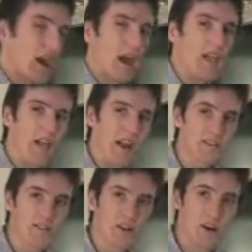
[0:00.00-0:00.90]
like
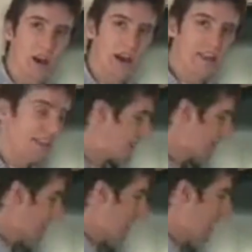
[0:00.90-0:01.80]
so, and they
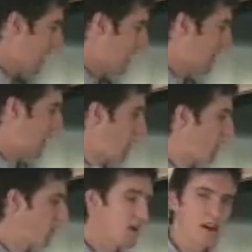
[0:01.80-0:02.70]
see that one
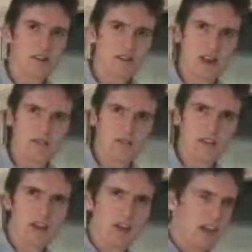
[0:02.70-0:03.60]
card is left
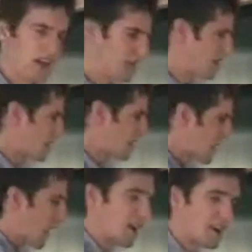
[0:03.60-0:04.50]

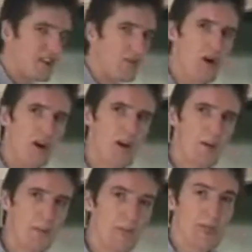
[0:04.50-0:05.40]
stuck in the wall.
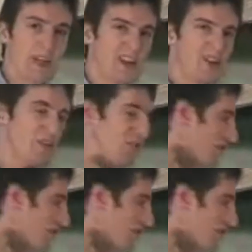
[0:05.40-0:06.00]
Like you threw the